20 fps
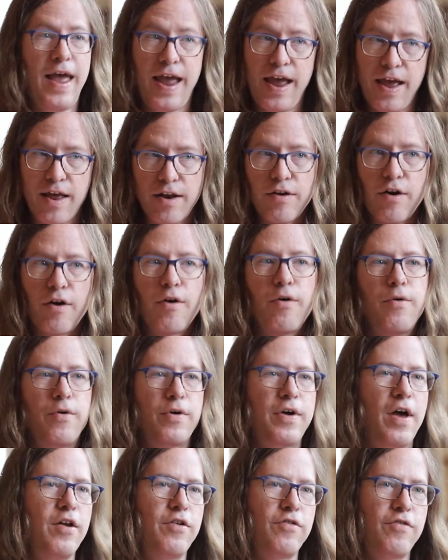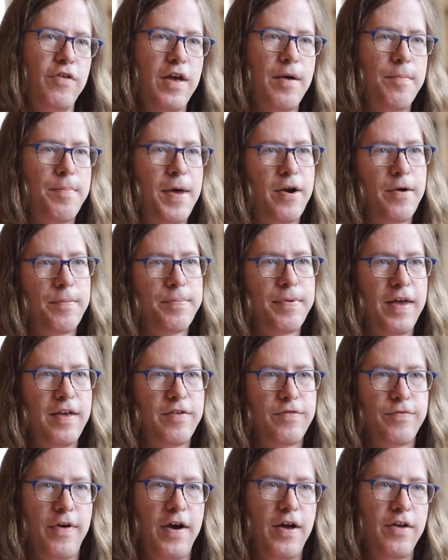and our whole country a better
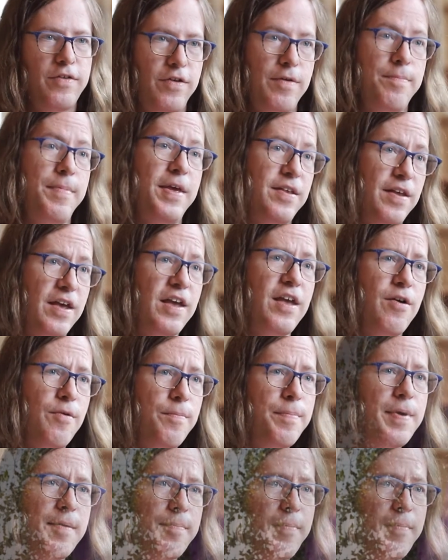place for LGBTQ